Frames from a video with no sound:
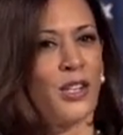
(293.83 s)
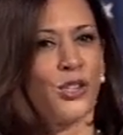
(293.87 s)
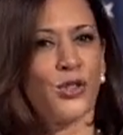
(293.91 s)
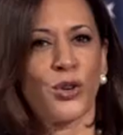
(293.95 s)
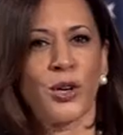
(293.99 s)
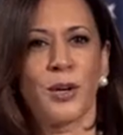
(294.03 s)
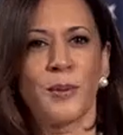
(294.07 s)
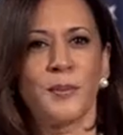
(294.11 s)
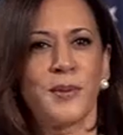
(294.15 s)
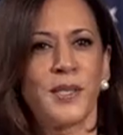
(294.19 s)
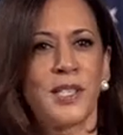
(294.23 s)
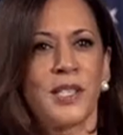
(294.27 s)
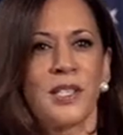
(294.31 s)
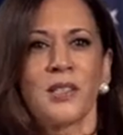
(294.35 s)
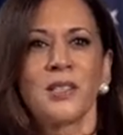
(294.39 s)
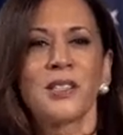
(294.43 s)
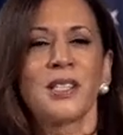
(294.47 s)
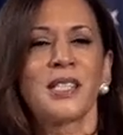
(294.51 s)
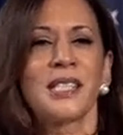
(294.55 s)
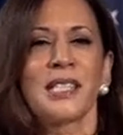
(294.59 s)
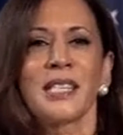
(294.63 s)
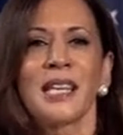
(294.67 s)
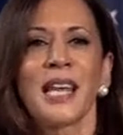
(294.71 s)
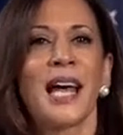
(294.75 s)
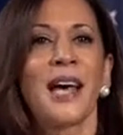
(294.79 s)
Trump still
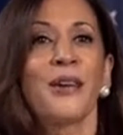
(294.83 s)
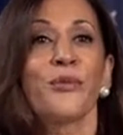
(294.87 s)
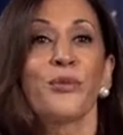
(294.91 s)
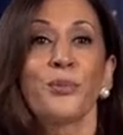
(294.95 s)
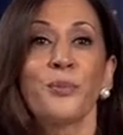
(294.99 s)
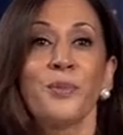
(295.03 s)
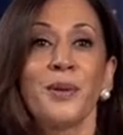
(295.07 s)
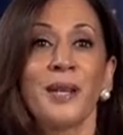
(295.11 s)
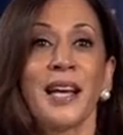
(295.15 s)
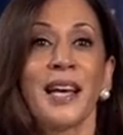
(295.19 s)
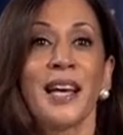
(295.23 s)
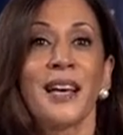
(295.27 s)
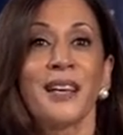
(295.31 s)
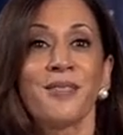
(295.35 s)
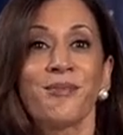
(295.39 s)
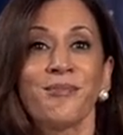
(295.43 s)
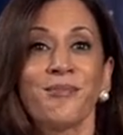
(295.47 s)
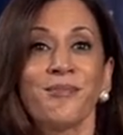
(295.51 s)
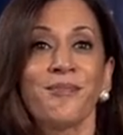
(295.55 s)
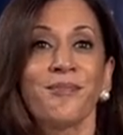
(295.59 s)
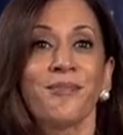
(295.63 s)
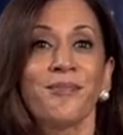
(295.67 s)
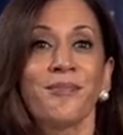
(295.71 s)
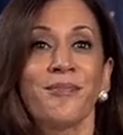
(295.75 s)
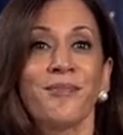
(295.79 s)
doesn't have a plan.
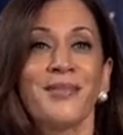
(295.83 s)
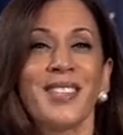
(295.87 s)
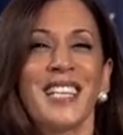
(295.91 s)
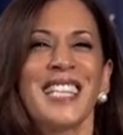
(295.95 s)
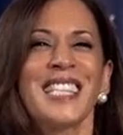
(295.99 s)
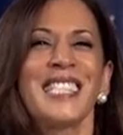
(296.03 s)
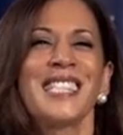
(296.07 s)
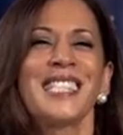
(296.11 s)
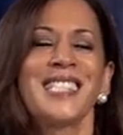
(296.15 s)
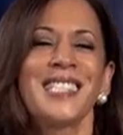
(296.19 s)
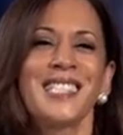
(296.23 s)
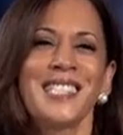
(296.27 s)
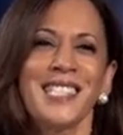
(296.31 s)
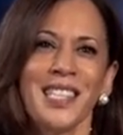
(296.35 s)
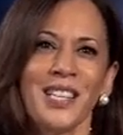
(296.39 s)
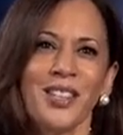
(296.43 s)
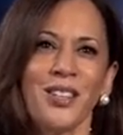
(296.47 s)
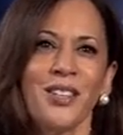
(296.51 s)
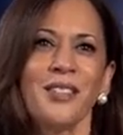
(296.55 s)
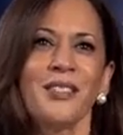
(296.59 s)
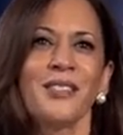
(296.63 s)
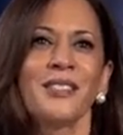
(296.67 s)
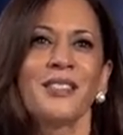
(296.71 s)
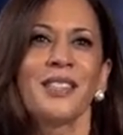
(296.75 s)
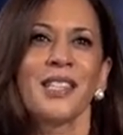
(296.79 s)
He
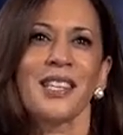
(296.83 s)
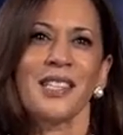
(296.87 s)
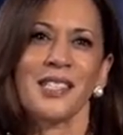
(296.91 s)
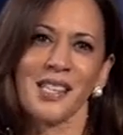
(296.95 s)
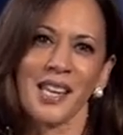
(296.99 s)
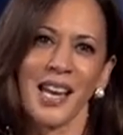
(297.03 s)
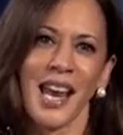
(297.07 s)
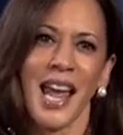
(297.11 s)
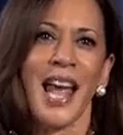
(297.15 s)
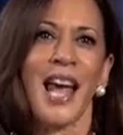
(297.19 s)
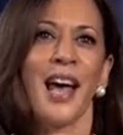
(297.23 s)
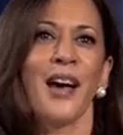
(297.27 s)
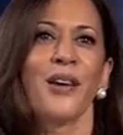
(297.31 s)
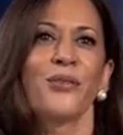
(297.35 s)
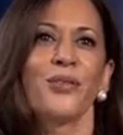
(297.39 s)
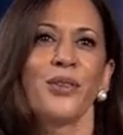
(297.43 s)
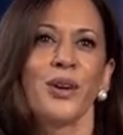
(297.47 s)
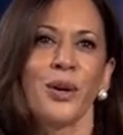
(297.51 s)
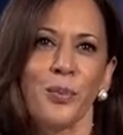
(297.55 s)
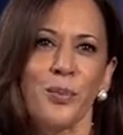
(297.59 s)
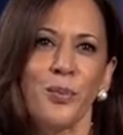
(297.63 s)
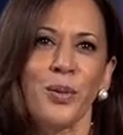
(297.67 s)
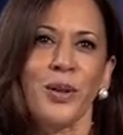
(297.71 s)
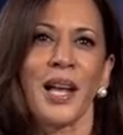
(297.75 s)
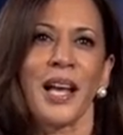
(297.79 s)
still doesn't have
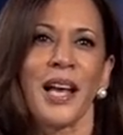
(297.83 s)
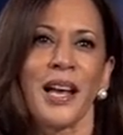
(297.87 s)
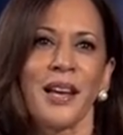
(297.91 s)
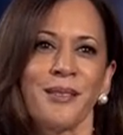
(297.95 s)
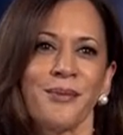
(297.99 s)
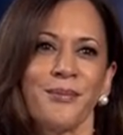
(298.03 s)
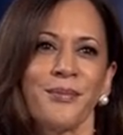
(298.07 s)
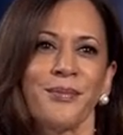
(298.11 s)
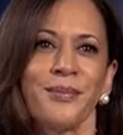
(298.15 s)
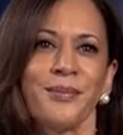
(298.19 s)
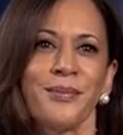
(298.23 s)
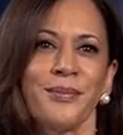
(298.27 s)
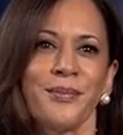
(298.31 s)
a plan.